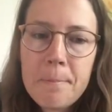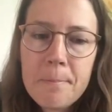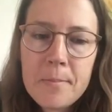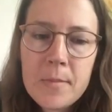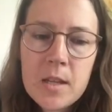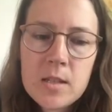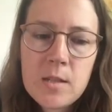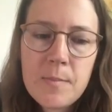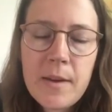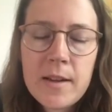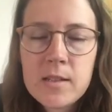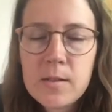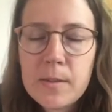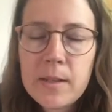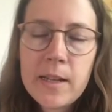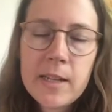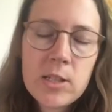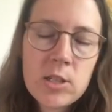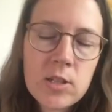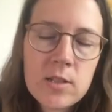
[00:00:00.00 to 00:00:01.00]
some
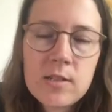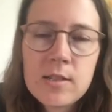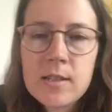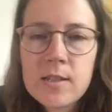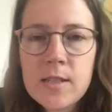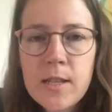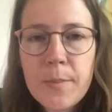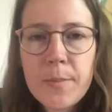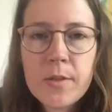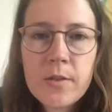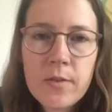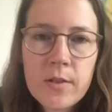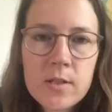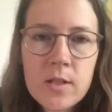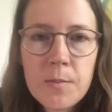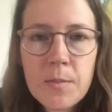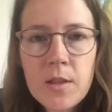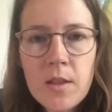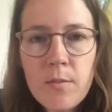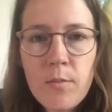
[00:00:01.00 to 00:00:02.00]
explanations and tips for
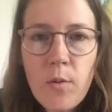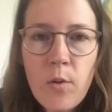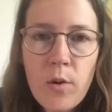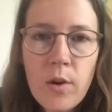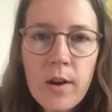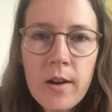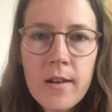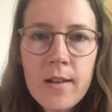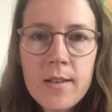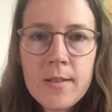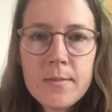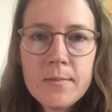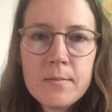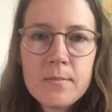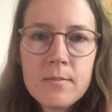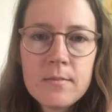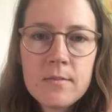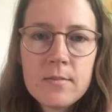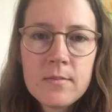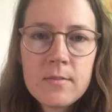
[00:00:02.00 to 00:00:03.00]
some of the more
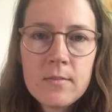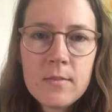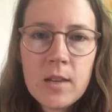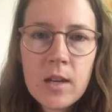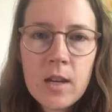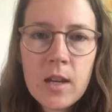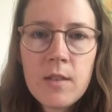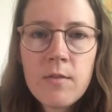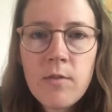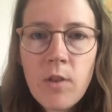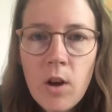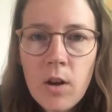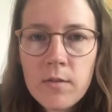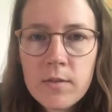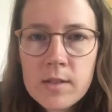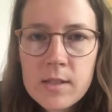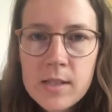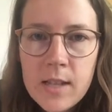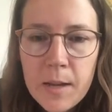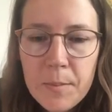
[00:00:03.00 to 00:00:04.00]

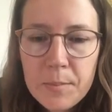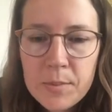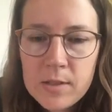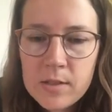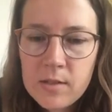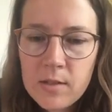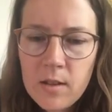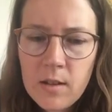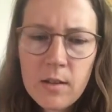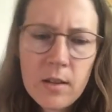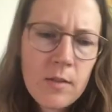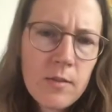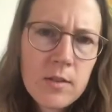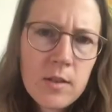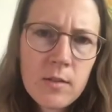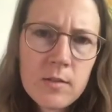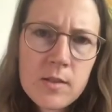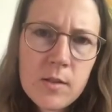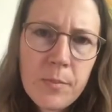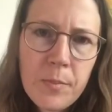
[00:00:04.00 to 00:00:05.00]
involved steps, even
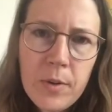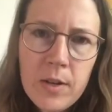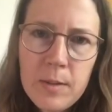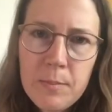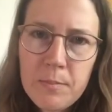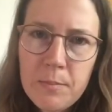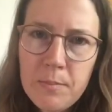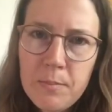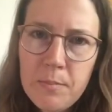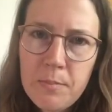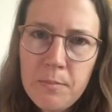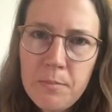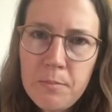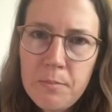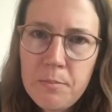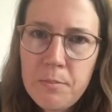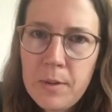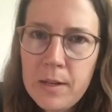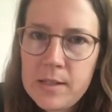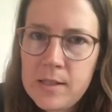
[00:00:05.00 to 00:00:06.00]
though it's a pretty
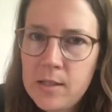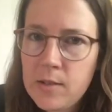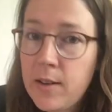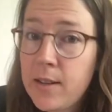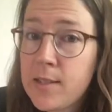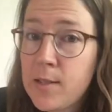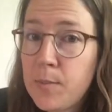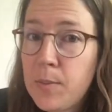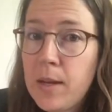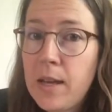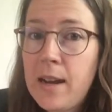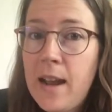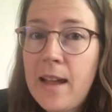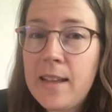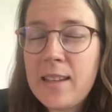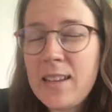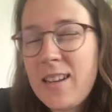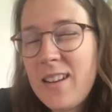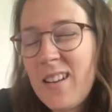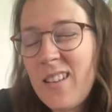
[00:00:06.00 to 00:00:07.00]
basic recipe, and I
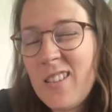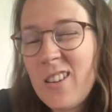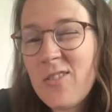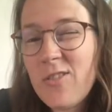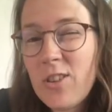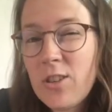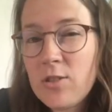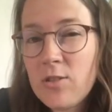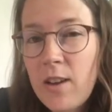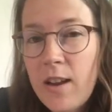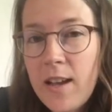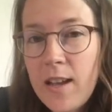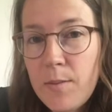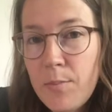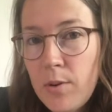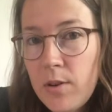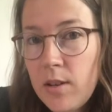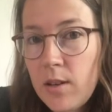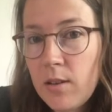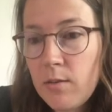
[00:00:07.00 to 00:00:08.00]
did it on the first try, had
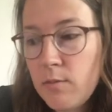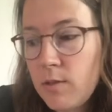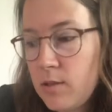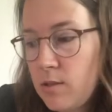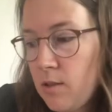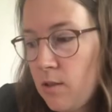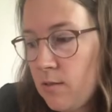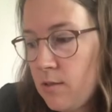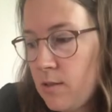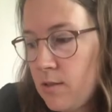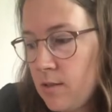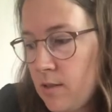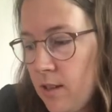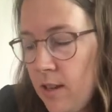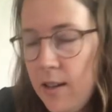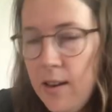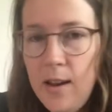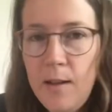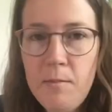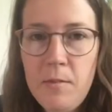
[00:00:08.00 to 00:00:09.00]
pretty good results.
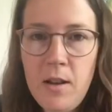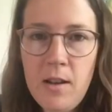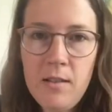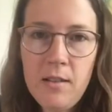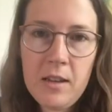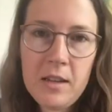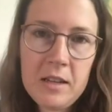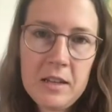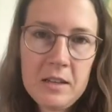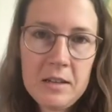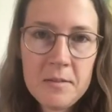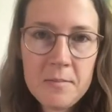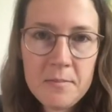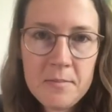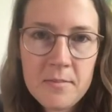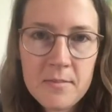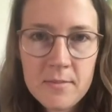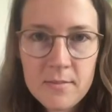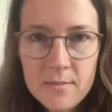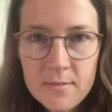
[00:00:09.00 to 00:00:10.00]
And I'm not like
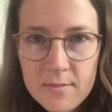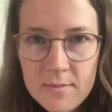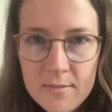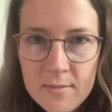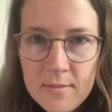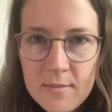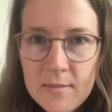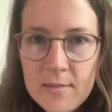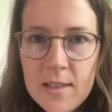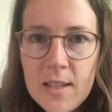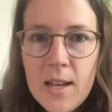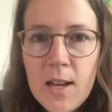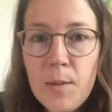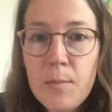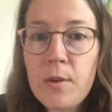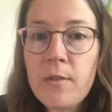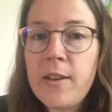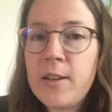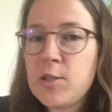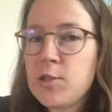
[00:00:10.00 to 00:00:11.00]
a
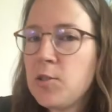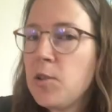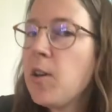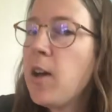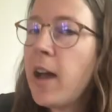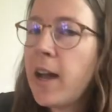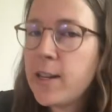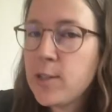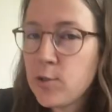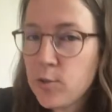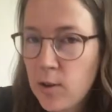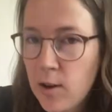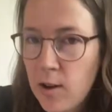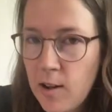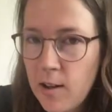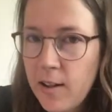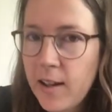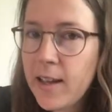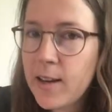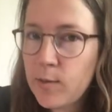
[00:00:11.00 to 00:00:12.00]
professional. I
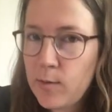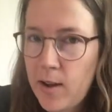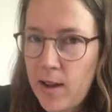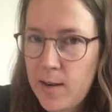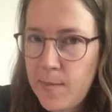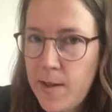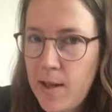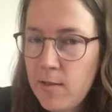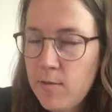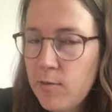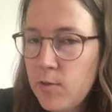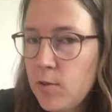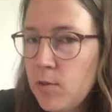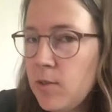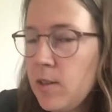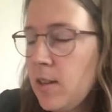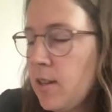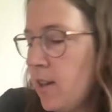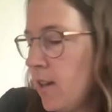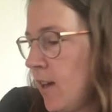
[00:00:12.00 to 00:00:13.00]
draw and write about
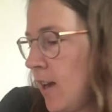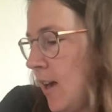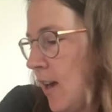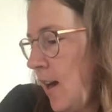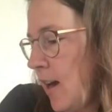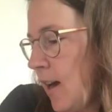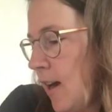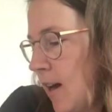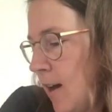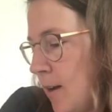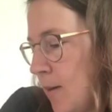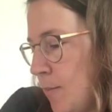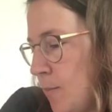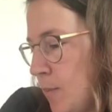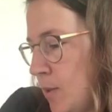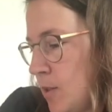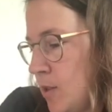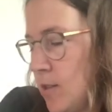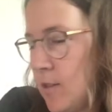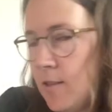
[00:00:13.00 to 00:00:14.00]
food,
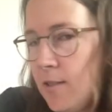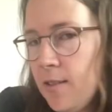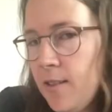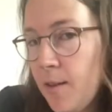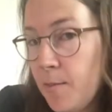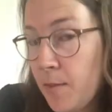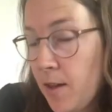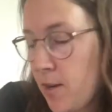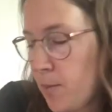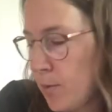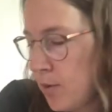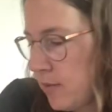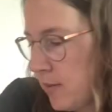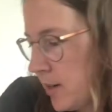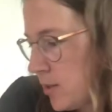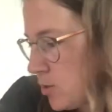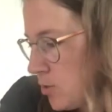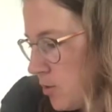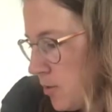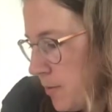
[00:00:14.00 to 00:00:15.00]
but I'm not a
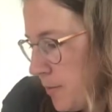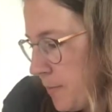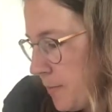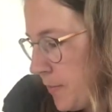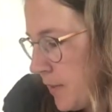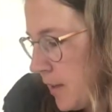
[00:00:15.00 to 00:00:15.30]
professional.